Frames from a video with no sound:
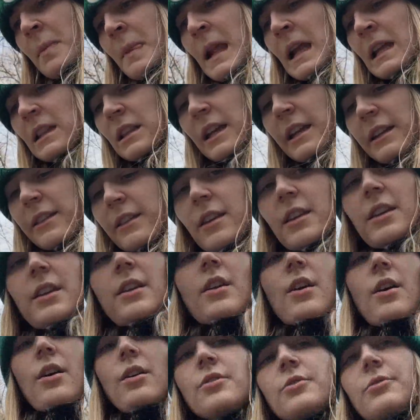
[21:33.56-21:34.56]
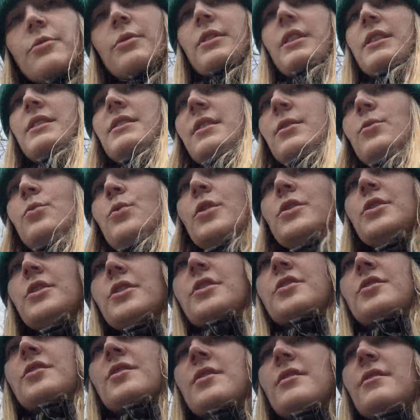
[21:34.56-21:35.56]
Like the e-collar really did
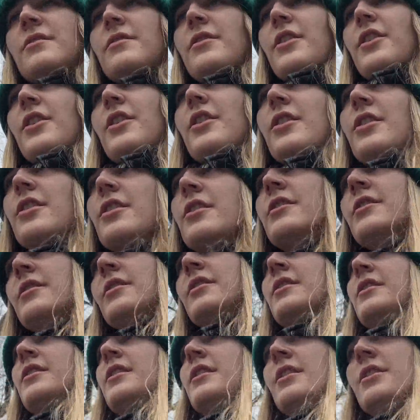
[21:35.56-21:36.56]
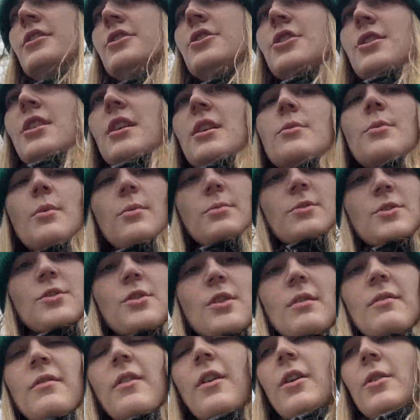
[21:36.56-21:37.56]
wonders for her. She like won't stray
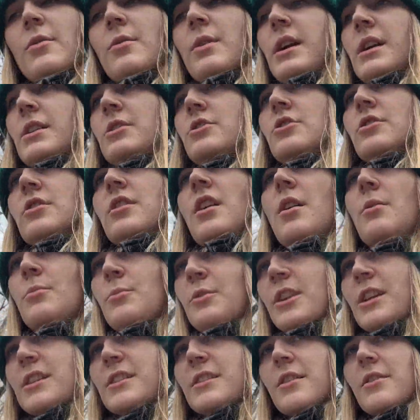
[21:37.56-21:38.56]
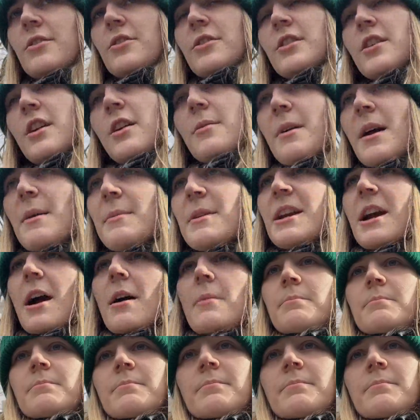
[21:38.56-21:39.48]
far away and she'll come when I tell her to come. Emmy, come!